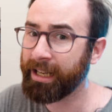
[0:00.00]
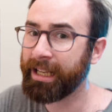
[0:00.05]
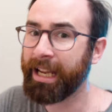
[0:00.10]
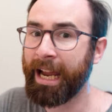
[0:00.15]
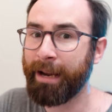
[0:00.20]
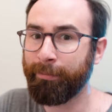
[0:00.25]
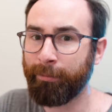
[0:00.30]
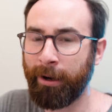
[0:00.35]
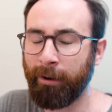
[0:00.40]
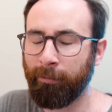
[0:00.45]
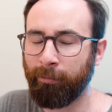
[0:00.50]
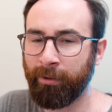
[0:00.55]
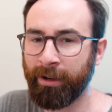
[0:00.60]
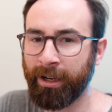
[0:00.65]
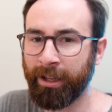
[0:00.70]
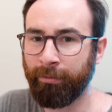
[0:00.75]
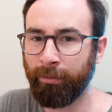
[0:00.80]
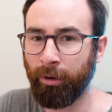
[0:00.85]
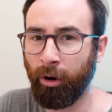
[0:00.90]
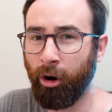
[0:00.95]
came up
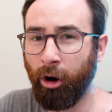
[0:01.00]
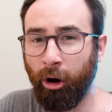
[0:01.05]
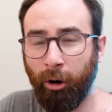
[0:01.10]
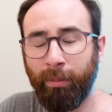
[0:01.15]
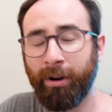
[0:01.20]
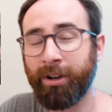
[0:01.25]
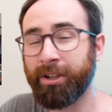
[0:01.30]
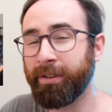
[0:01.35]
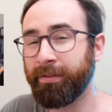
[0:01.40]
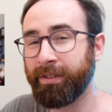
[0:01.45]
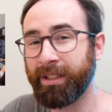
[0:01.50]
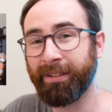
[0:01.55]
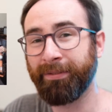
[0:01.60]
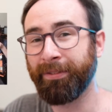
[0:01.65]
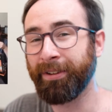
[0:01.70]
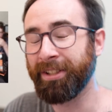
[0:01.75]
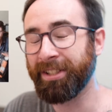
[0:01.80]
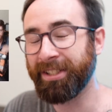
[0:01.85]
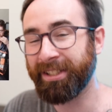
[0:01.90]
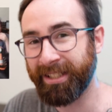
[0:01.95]
with were a whole bunch of
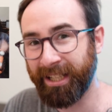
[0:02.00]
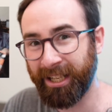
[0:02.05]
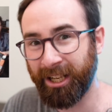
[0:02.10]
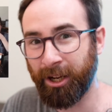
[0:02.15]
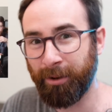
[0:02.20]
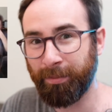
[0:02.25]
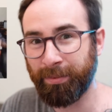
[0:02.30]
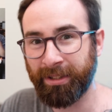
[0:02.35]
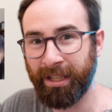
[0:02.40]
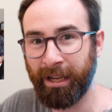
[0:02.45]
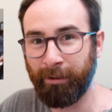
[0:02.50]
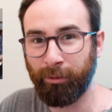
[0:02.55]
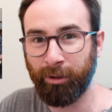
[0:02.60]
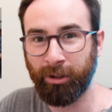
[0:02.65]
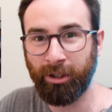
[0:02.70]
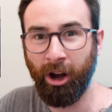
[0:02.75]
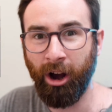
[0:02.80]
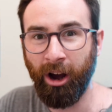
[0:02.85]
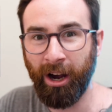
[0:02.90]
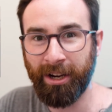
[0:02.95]
different setups that
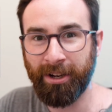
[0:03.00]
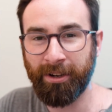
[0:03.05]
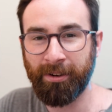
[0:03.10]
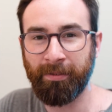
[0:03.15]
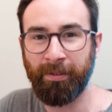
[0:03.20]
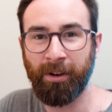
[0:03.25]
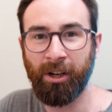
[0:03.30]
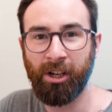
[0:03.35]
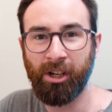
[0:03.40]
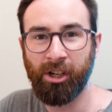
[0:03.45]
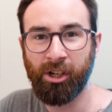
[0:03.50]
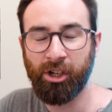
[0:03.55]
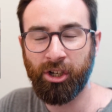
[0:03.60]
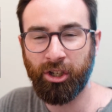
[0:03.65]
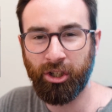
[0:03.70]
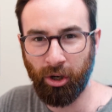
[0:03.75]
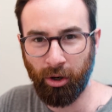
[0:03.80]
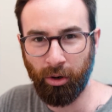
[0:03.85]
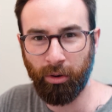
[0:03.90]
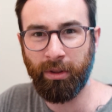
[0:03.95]
would kind of
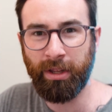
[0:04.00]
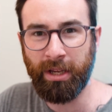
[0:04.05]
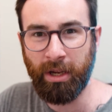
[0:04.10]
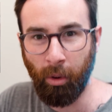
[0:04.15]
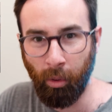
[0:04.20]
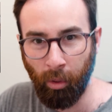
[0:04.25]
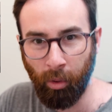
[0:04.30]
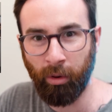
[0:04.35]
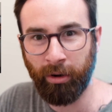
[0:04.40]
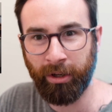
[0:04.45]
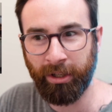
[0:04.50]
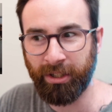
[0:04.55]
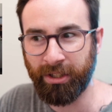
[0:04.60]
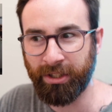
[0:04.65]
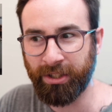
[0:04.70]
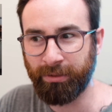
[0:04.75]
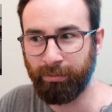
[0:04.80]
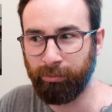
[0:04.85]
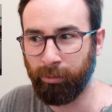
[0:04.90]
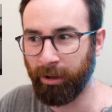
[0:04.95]
show the
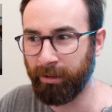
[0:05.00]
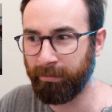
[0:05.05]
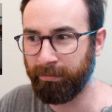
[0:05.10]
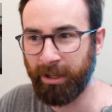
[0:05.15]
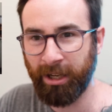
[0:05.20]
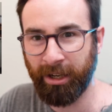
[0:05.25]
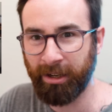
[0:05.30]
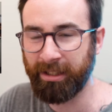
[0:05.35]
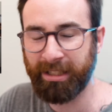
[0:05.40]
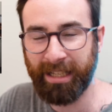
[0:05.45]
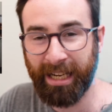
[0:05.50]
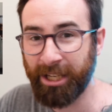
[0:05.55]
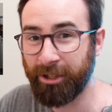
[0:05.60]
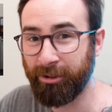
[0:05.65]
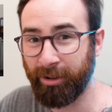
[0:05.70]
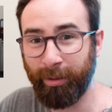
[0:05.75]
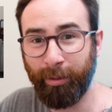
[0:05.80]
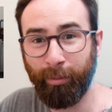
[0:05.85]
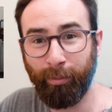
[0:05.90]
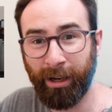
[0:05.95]
audience what,
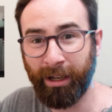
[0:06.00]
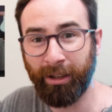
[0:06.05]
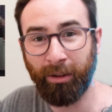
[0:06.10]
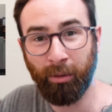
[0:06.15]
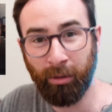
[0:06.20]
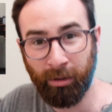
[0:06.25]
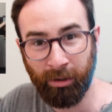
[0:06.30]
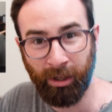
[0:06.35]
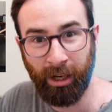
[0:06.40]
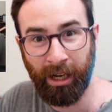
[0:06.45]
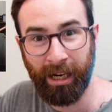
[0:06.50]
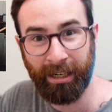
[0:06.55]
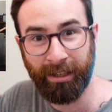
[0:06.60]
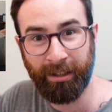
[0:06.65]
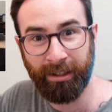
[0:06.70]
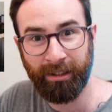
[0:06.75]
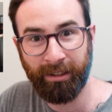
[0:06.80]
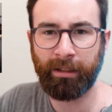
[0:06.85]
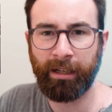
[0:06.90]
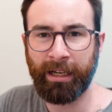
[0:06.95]
daydreaming might look
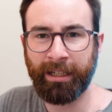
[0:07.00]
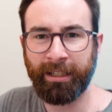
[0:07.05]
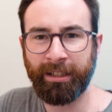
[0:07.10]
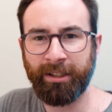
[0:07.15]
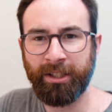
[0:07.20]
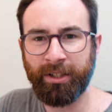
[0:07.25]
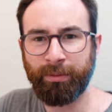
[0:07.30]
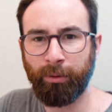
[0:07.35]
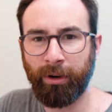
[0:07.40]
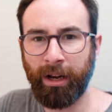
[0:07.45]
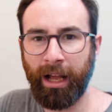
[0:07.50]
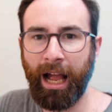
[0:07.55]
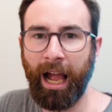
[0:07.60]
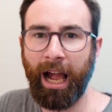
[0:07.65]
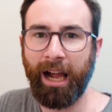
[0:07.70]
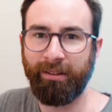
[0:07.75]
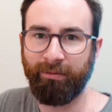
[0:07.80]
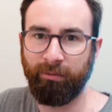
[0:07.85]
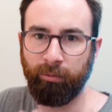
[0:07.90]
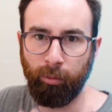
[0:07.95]
like. I didn't just want to
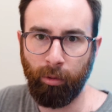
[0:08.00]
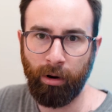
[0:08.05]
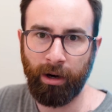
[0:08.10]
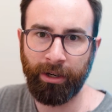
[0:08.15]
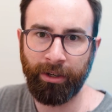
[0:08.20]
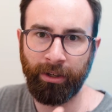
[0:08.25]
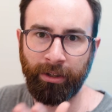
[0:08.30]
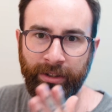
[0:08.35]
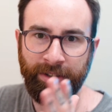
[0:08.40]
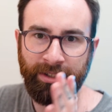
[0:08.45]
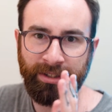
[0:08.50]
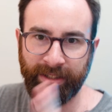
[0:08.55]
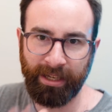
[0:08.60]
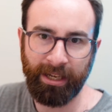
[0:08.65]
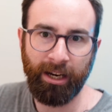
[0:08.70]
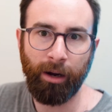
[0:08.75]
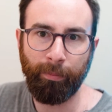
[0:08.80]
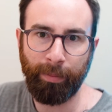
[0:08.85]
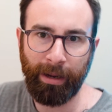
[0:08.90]
have one setup